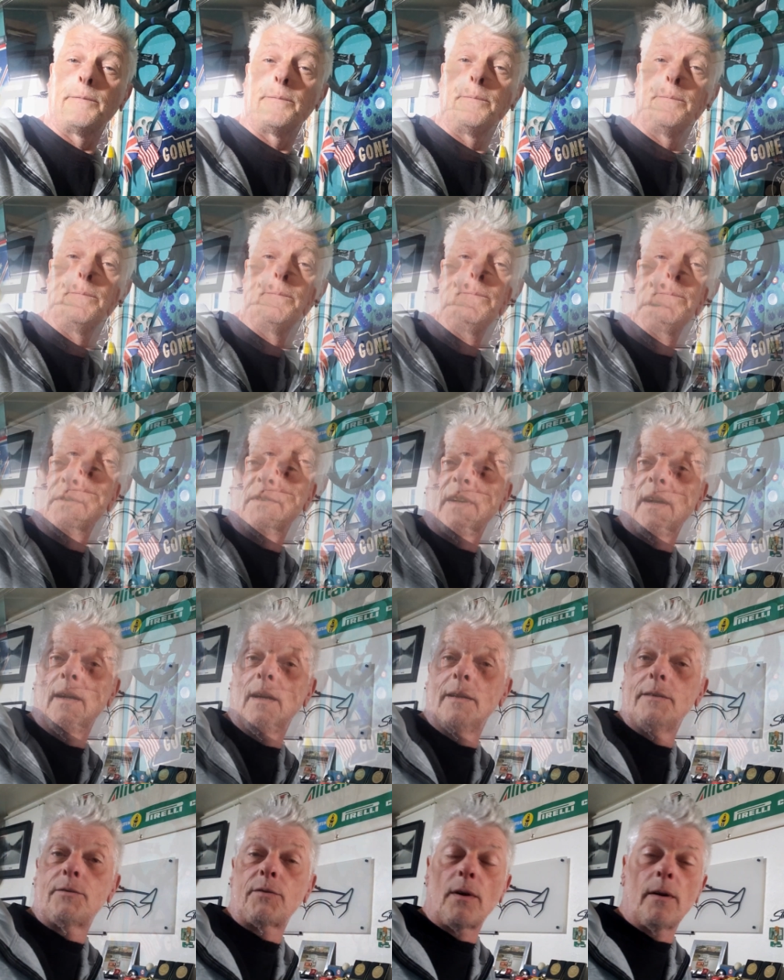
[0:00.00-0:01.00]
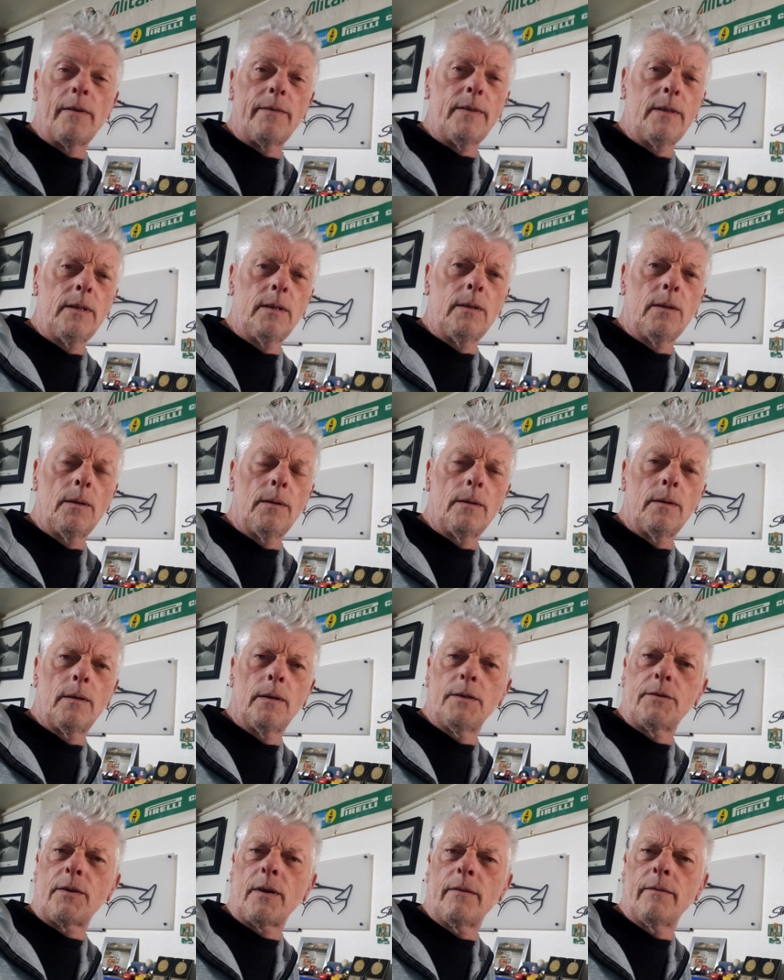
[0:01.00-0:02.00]
It was my daily driver, not that
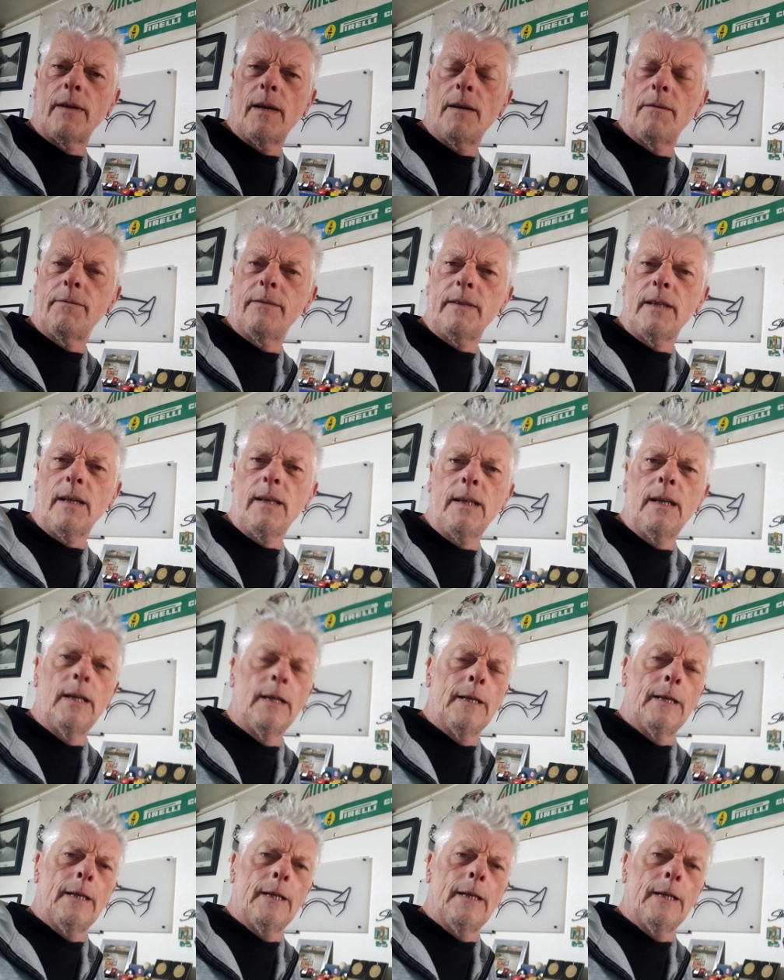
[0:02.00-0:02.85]
I drove it every day,